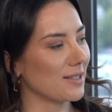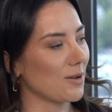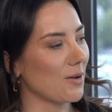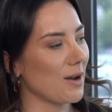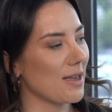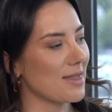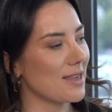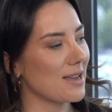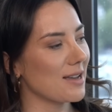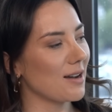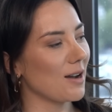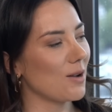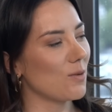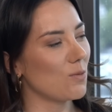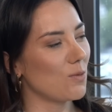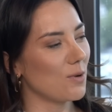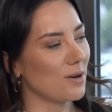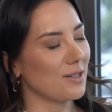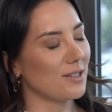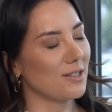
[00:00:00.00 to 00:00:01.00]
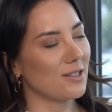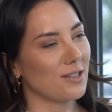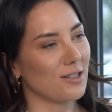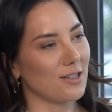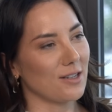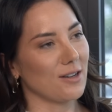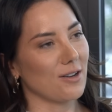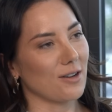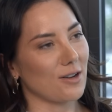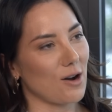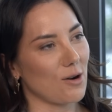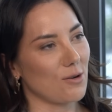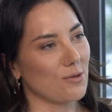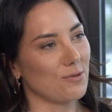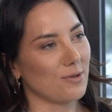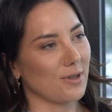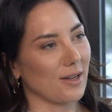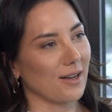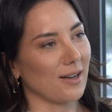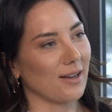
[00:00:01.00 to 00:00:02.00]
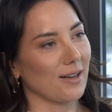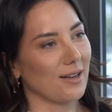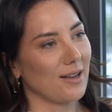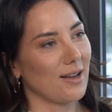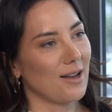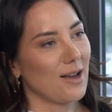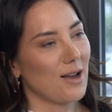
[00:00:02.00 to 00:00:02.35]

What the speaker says: So I think I wanted to look older.